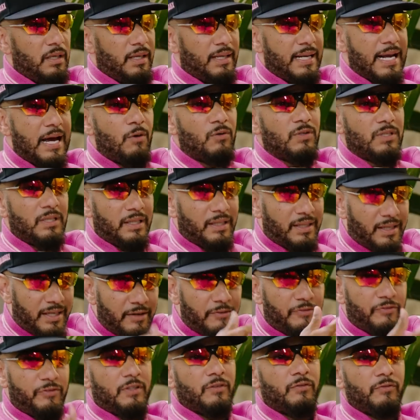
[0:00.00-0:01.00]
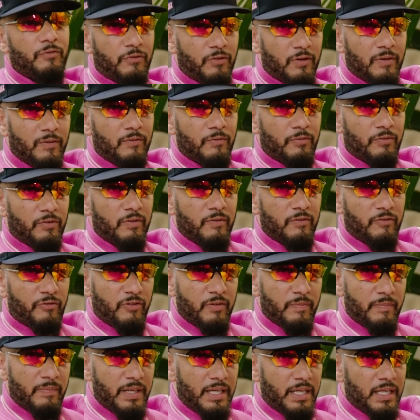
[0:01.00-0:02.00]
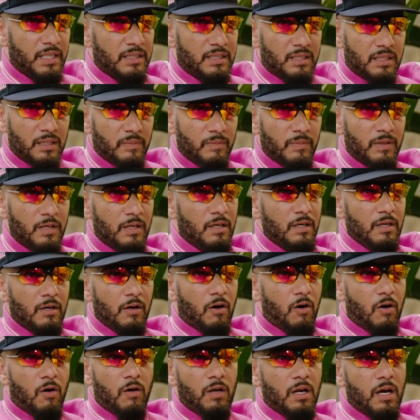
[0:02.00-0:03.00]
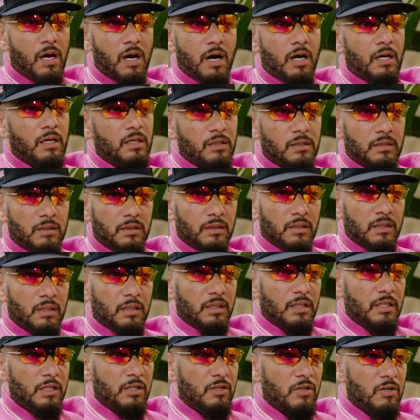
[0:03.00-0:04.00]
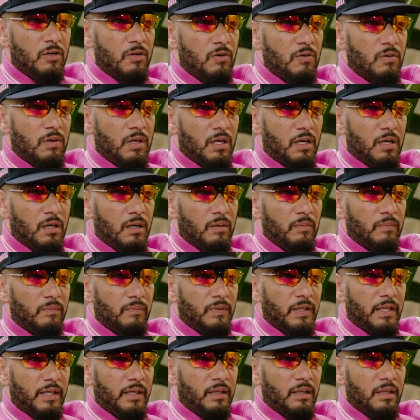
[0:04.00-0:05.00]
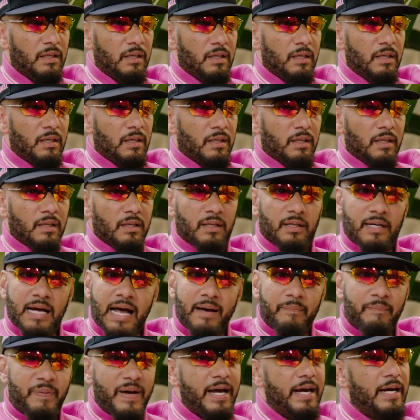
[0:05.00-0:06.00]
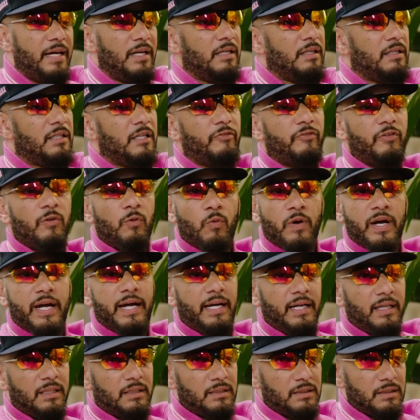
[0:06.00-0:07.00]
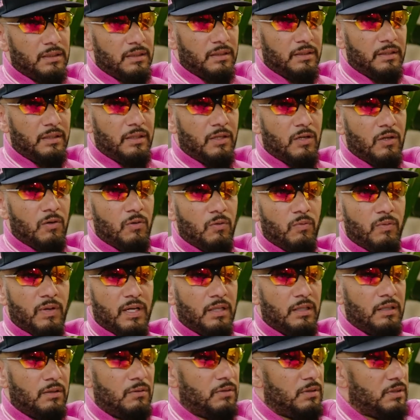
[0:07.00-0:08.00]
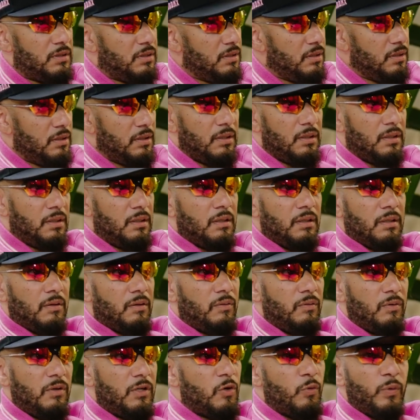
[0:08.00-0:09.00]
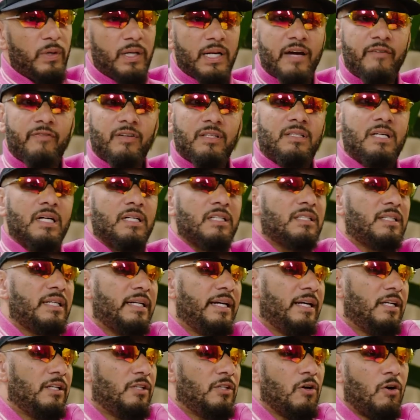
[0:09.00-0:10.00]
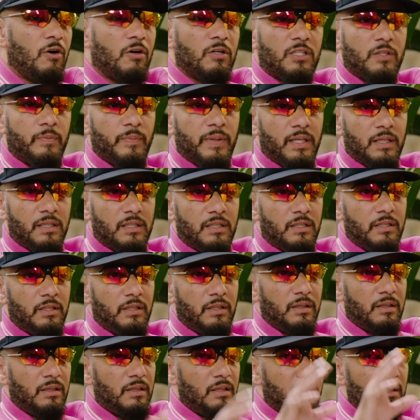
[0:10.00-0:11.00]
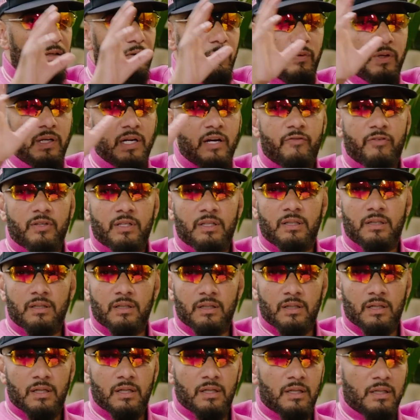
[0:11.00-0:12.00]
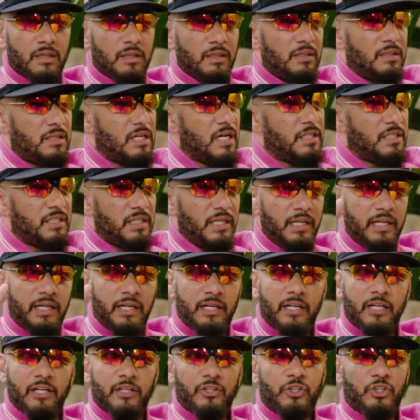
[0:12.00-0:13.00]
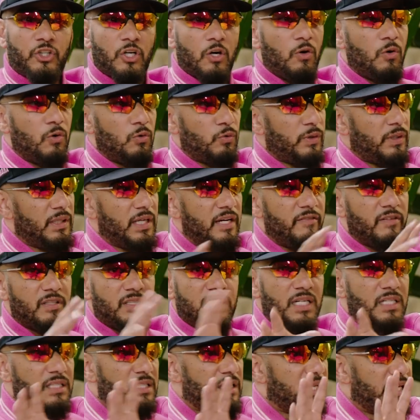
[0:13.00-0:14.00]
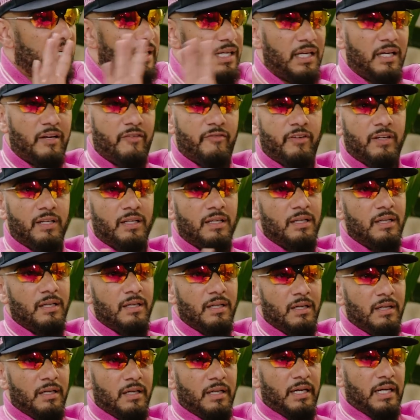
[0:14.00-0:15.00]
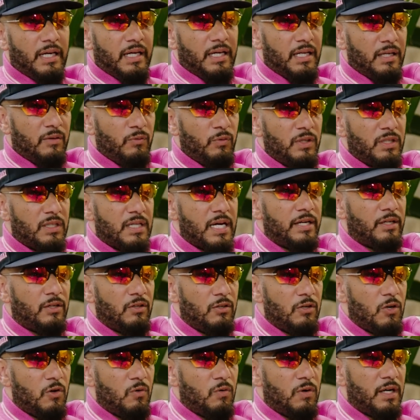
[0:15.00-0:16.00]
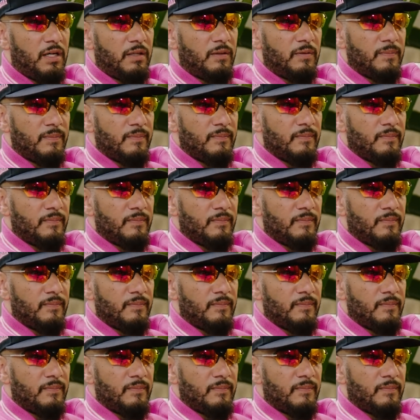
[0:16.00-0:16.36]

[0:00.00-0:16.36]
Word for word: And that was a gift from, from, from me and Tim. Mm-hmm. All the artists, you know, um, got paid in different ways. You know, whether it was, you know, we never touched their endorsements. We never uh, touched any of their shows. We never touched any of it. And then we was like, you know what?